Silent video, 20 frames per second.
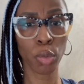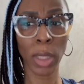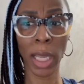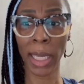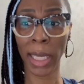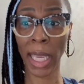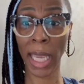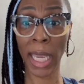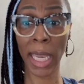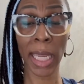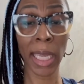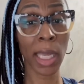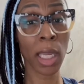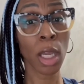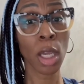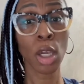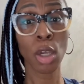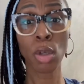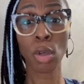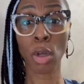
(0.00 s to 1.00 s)
Like, hey,
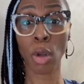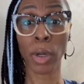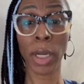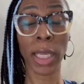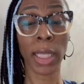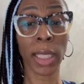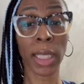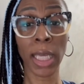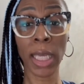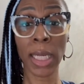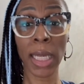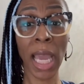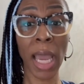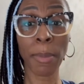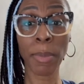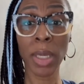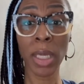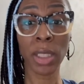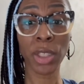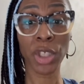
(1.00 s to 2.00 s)
they can kidnap
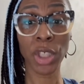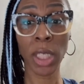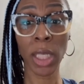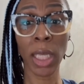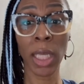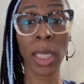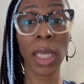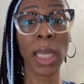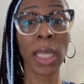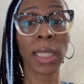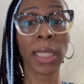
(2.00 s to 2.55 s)
me and shit.